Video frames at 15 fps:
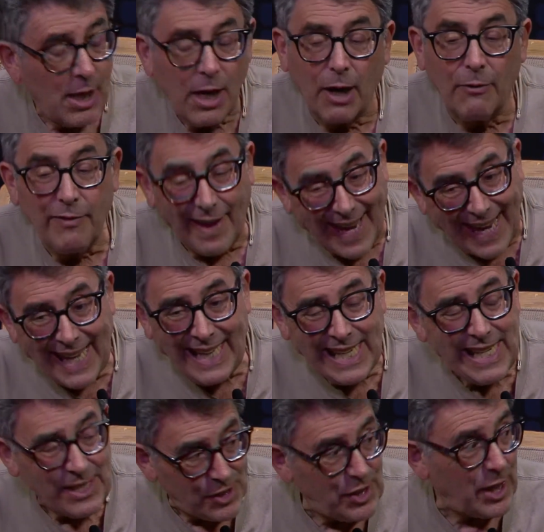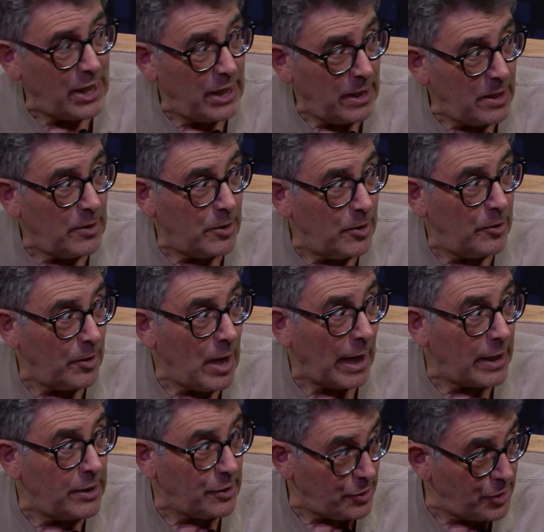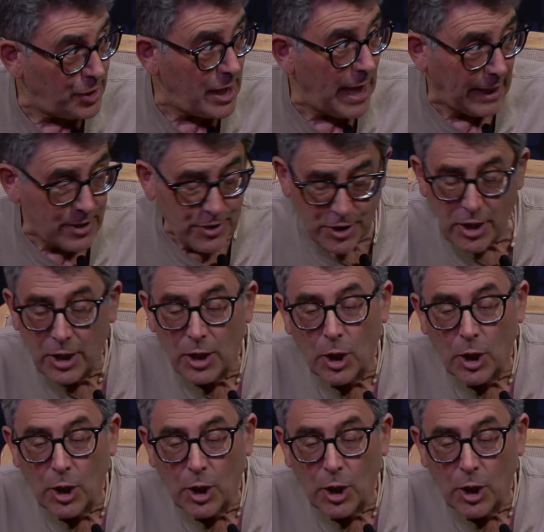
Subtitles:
of any city in the United States,